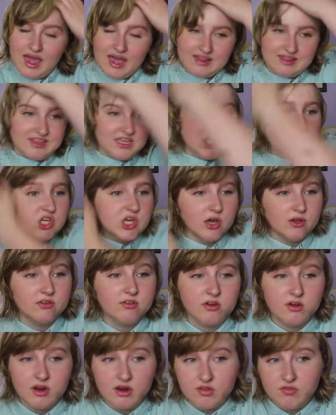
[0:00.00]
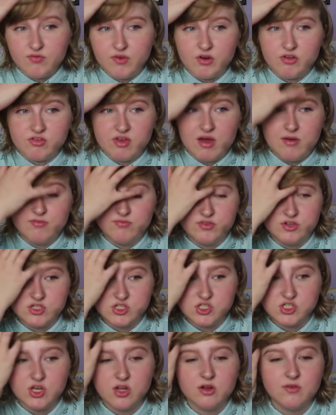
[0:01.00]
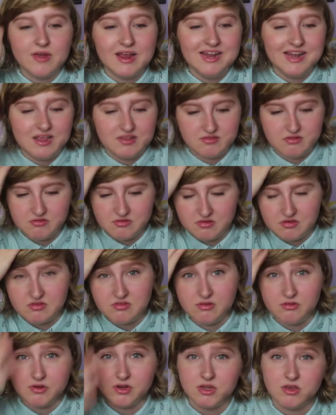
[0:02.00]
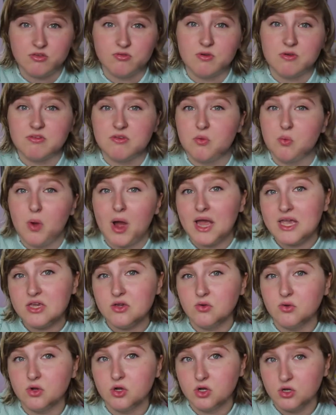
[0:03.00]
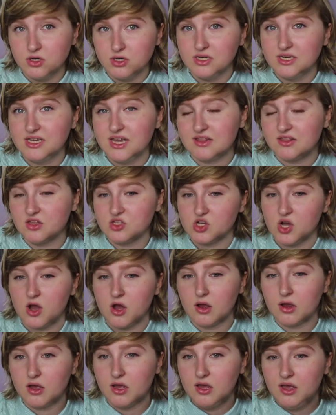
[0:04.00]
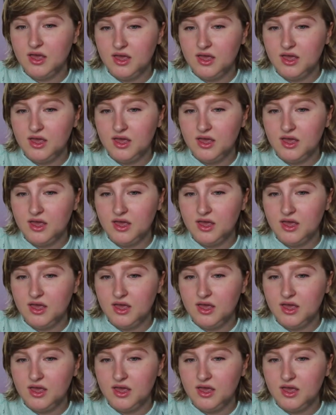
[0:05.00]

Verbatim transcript: at this shelter it's first come first serve unless there's a serious reason why you couldn't get the dog.